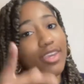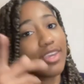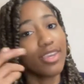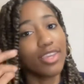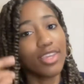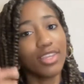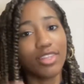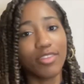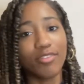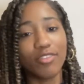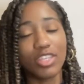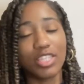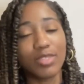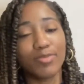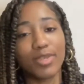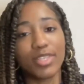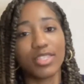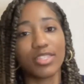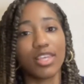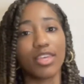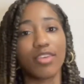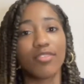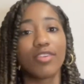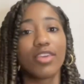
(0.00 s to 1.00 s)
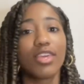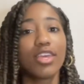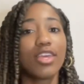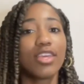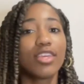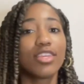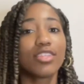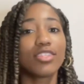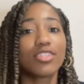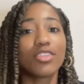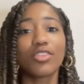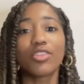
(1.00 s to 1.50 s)
He living his best life.
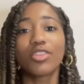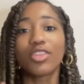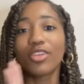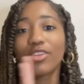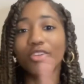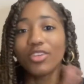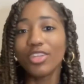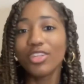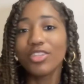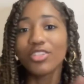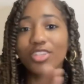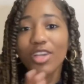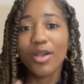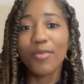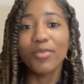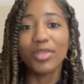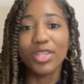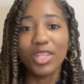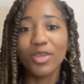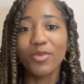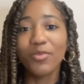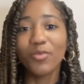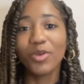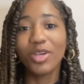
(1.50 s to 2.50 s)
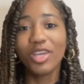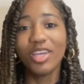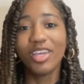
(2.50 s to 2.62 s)
So they're each coming in